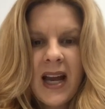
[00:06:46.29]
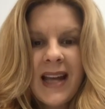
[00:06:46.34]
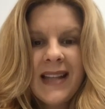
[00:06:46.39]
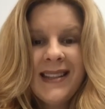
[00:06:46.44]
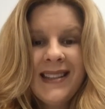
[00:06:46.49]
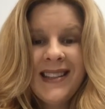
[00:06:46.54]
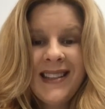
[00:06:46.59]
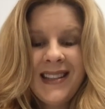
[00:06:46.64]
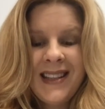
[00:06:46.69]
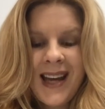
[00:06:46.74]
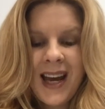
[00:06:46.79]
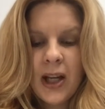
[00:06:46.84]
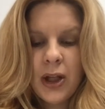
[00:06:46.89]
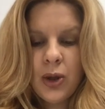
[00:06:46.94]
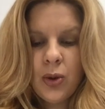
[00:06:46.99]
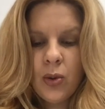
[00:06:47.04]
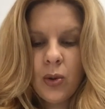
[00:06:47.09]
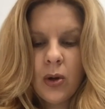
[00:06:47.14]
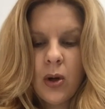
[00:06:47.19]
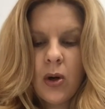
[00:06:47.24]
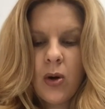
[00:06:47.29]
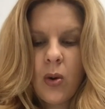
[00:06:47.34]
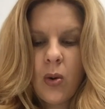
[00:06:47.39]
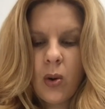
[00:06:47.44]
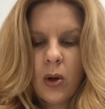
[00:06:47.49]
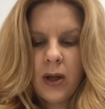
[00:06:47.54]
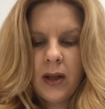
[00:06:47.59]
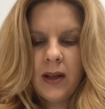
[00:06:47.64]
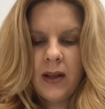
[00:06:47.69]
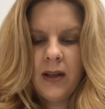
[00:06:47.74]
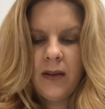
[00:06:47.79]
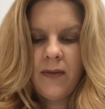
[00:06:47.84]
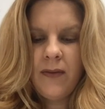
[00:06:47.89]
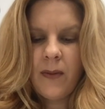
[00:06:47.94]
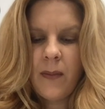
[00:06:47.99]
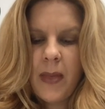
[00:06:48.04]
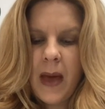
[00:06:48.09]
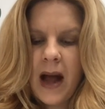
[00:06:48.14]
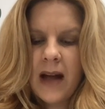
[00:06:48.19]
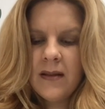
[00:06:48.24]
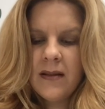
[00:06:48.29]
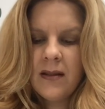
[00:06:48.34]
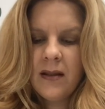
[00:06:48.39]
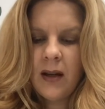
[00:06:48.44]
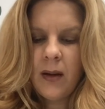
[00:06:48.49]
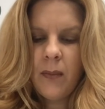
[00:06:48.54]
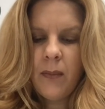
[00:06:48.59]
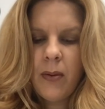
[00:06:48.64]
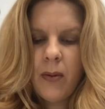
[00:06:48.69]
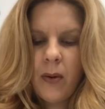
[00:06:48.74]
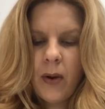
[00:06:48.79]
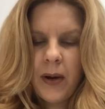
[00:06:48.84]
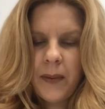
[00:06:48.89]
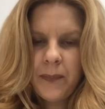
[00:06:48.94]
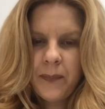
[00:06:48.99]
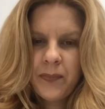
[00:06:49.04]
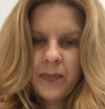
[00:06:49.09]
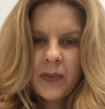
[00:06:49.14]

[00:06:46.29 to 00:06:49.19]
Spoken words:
and schedule accordingly from that standpoint.